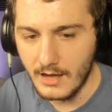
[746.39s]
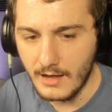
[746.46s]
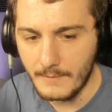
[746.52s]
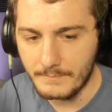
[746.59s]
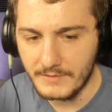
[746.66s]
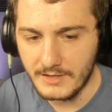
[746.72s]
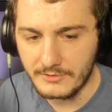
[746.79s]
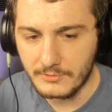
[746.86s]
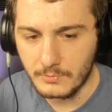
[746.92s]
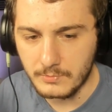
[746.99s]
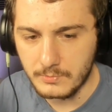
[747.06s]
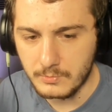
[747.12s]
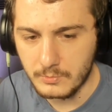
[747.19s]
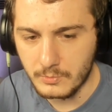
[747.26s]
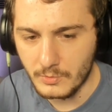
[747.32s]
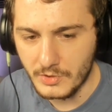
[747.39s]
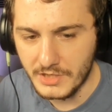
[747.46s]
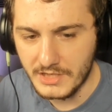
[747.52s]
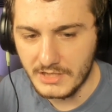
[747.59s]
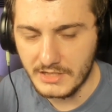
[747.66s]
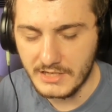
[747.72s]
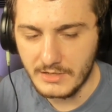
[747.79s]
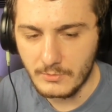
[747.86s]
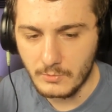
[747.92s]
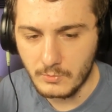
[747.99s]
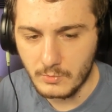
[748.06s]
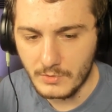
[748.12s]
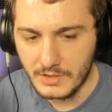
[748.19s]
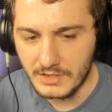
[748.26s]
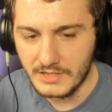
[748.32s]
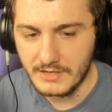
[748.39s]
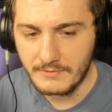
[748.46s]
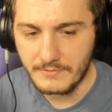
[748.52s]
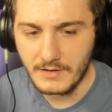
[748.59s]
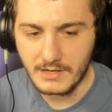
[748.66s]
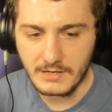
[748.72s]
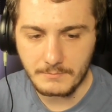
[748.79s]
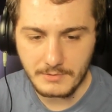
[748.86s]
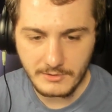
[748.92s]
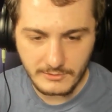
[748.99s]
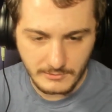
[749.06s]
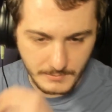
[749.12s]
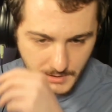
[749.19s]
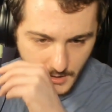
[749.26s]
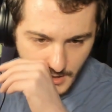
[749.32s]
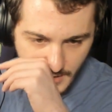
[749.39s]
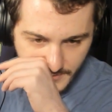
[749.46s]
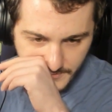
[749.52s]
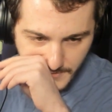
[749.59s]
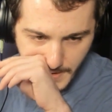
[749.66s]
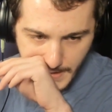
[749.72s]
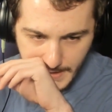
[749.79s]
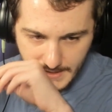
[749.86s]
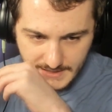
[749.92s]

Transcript: It's really, really fucking pissed me off.